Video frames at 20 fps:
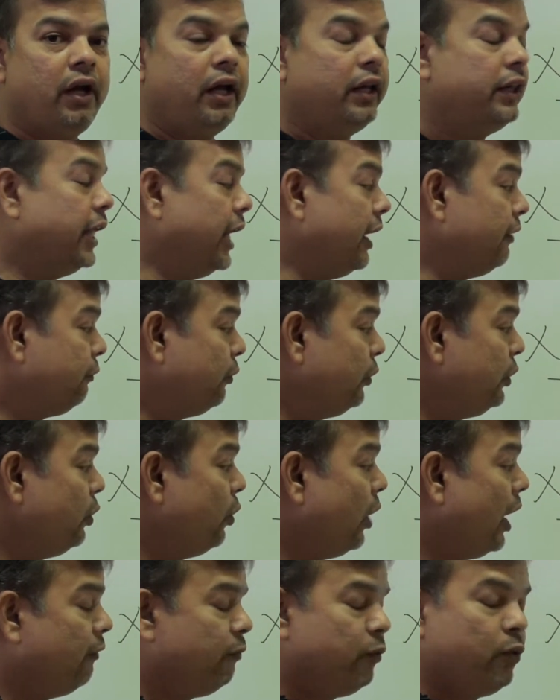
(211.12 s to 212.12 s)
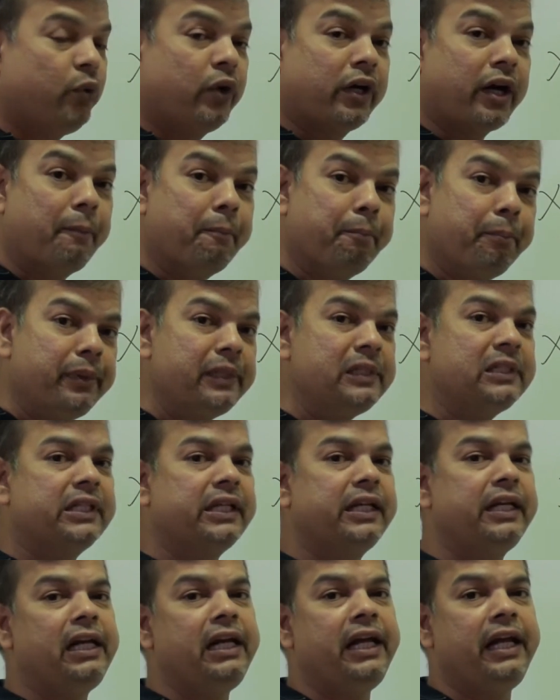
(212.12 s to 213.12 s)
therefore you have to
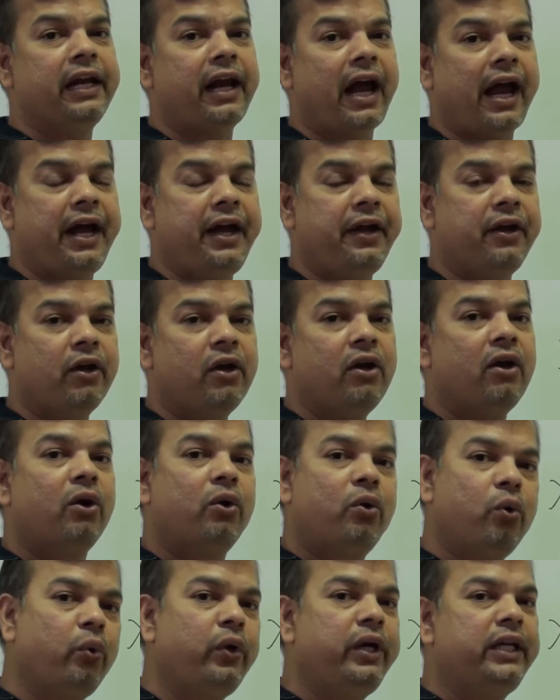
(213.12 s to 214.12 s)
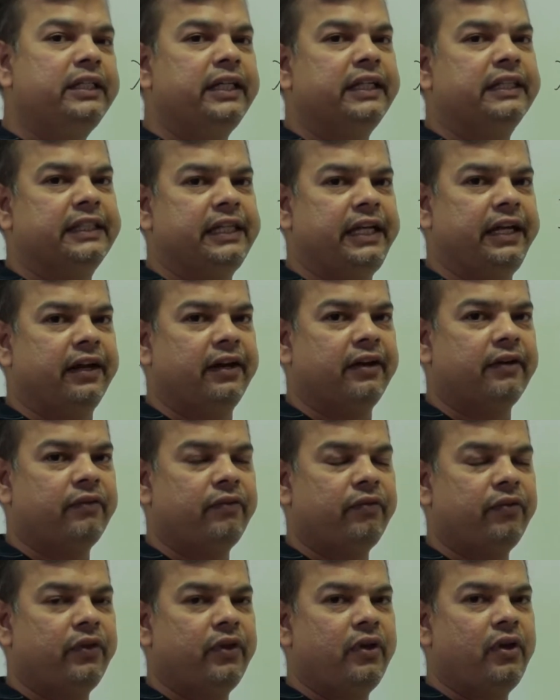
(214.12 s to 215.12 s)
compulsorily write 2 digits here.
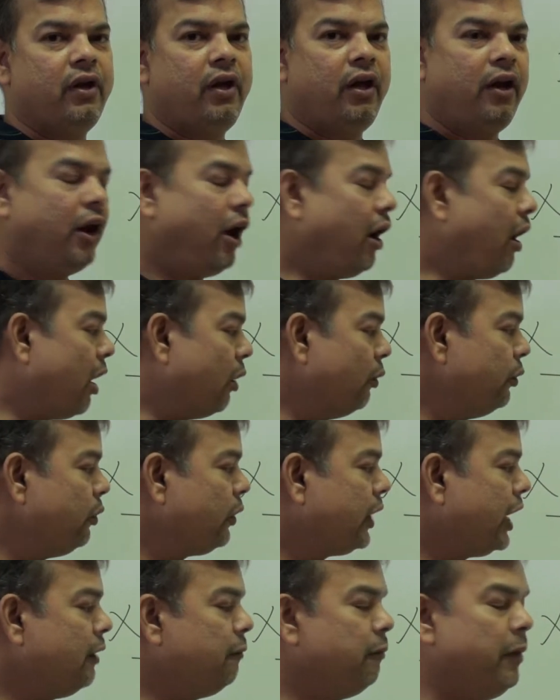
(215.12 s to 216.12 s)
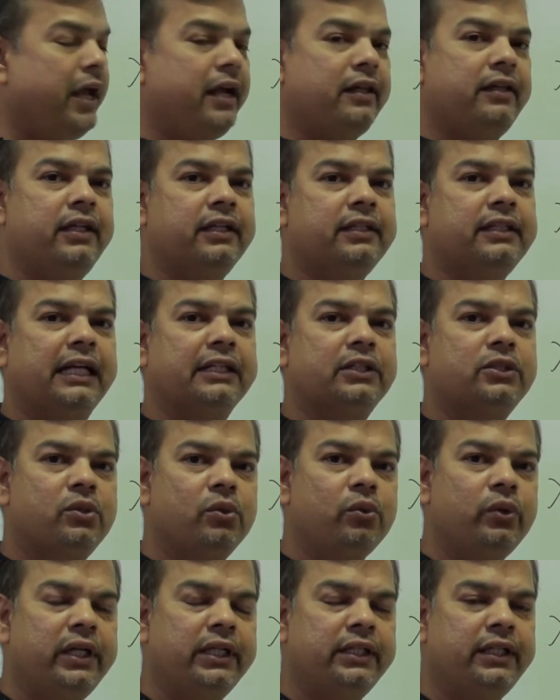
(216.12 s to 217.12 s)
Now how you can make this as
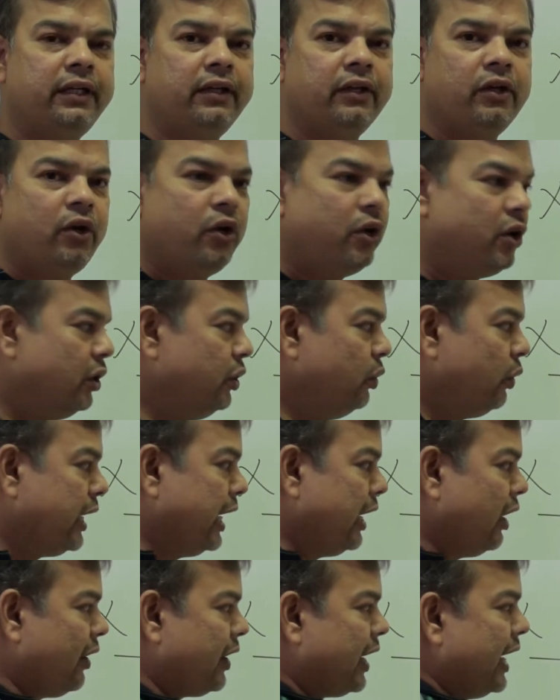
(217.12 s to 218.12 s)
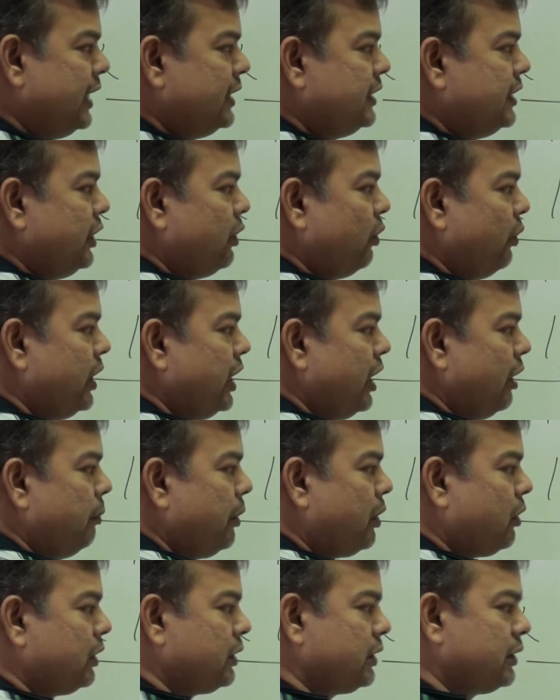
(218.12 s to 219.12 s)
2 digit? You cannot write 0 here
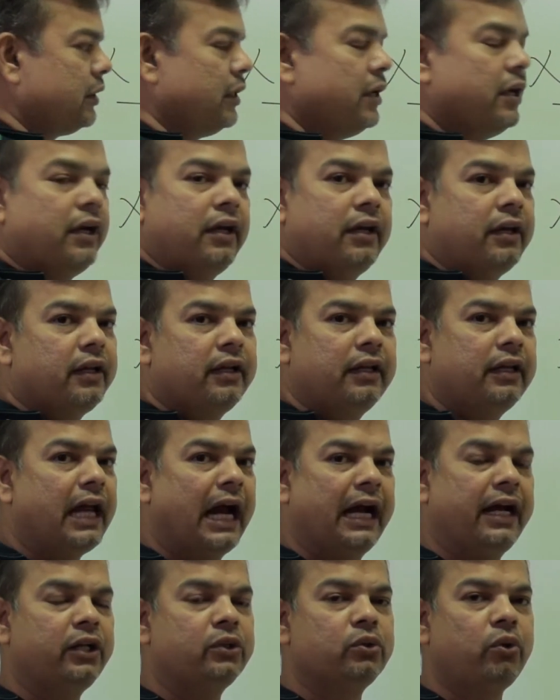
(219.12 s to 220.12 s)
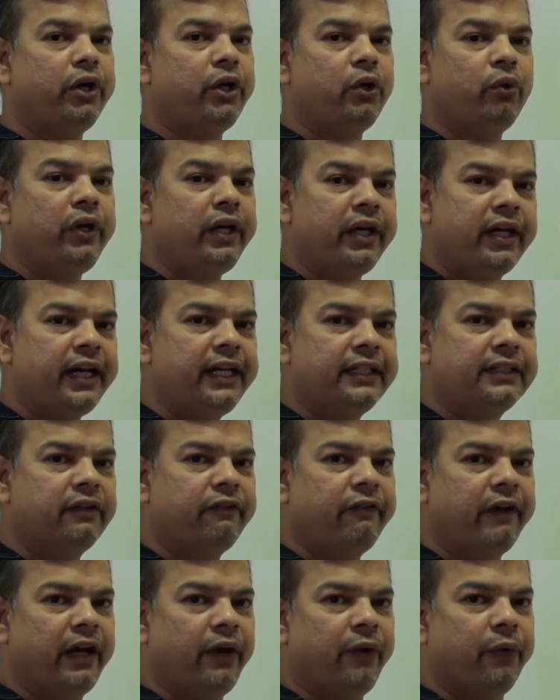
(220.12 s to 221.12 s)
because that is going to increase the
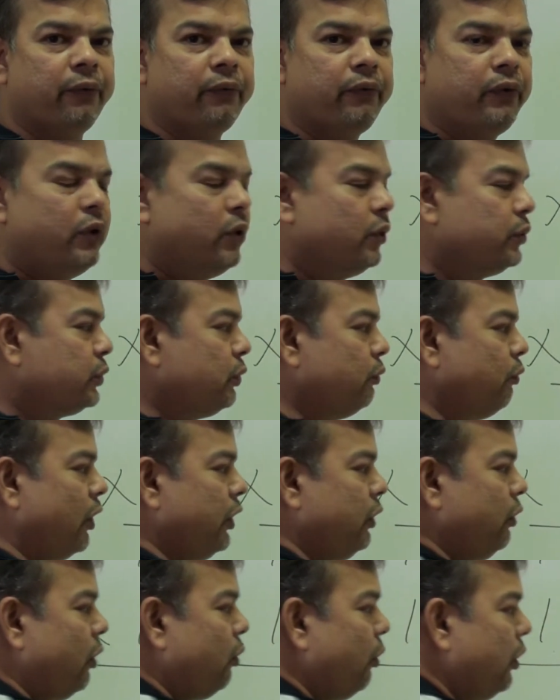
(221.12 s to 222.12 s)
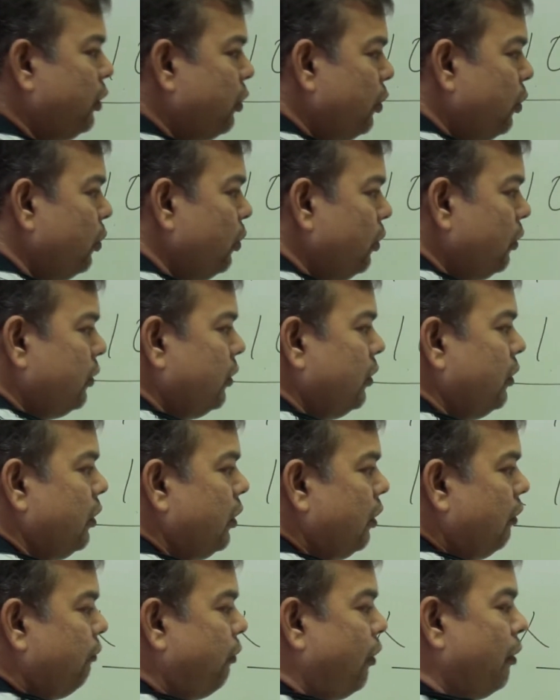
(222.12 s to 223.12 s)
value. So what you are going to do,
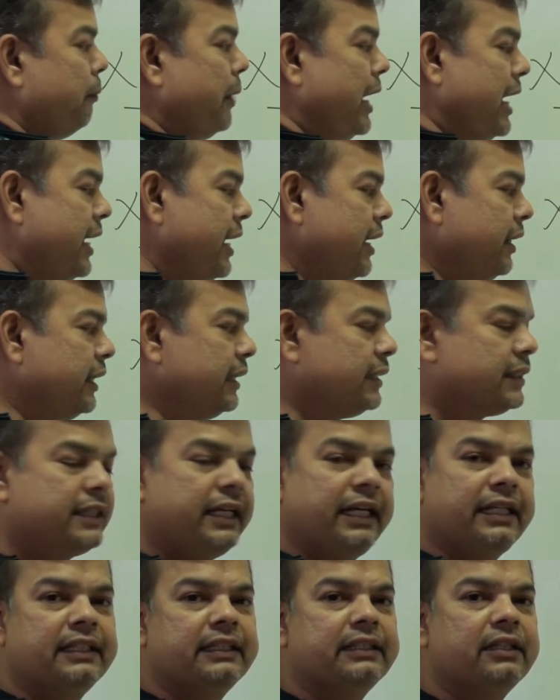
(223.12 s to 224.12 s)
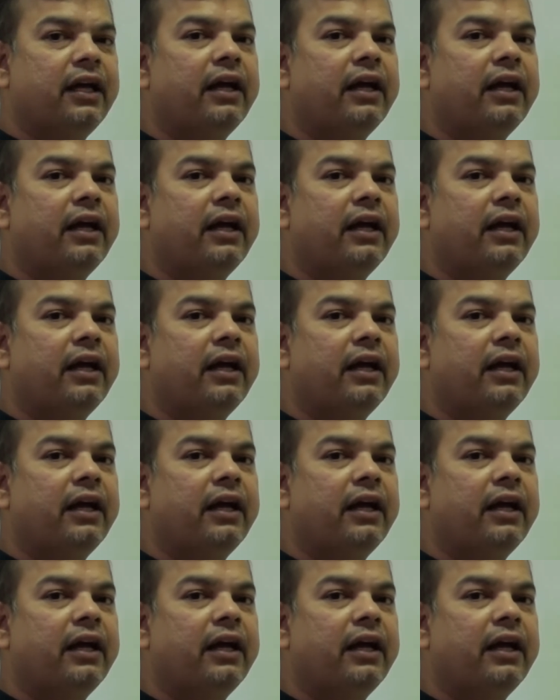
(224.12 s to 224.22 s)
for making this 6